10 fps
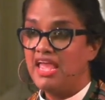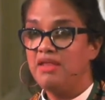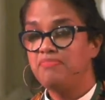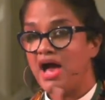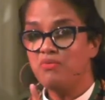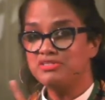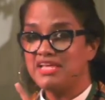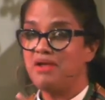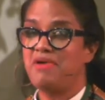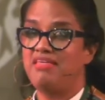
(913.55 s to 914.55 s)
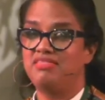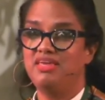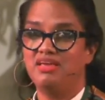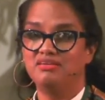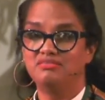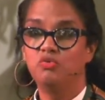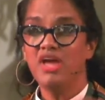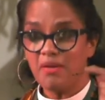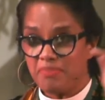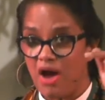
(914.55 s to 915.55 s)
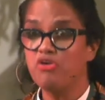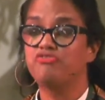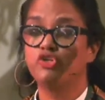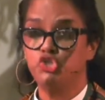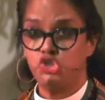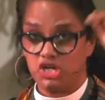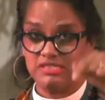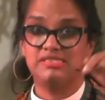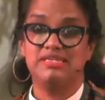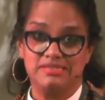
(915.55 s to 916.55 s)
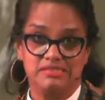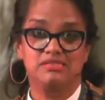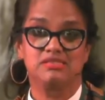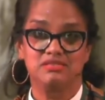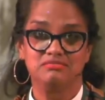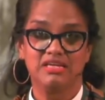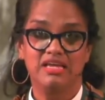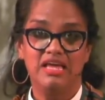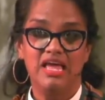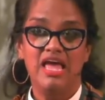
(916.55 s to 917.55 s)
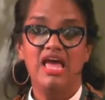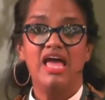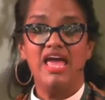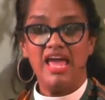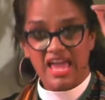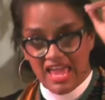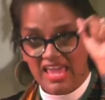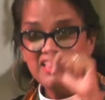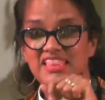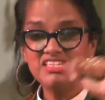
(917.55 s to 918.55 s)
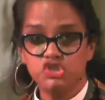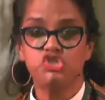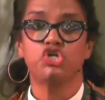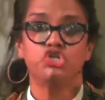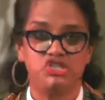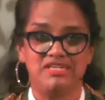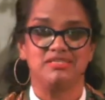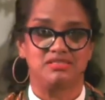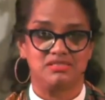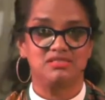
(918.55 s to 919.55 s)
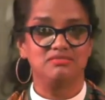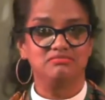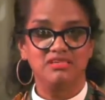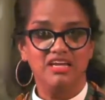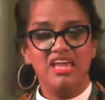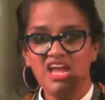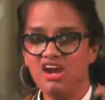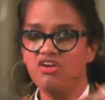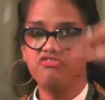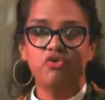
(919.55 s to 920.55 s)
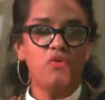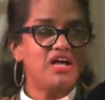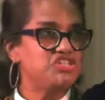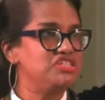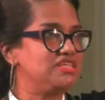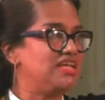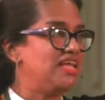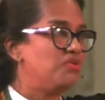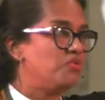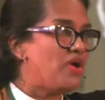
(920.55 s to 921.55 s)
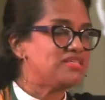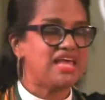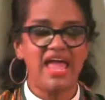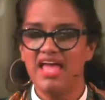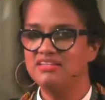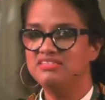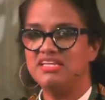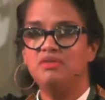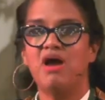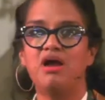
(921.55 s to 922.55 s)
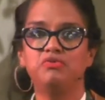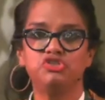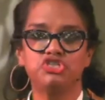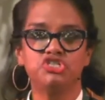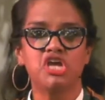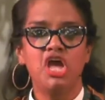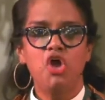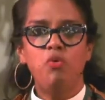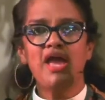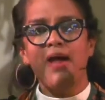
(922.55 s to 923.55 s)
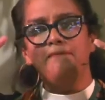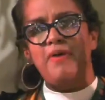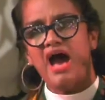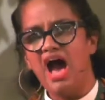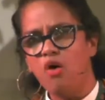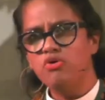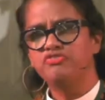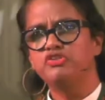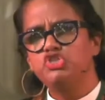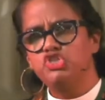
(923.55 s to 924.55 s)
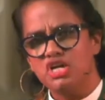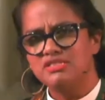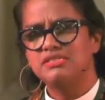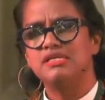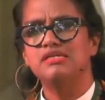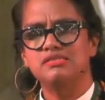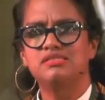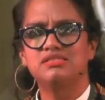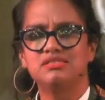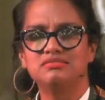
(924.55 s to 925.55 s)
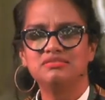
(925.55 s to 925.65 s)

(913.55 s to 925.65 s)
And power's not a bad thing. We got power for justice in these churches, here in Fort Washington, in West End, in Marble Church. We got power for justice.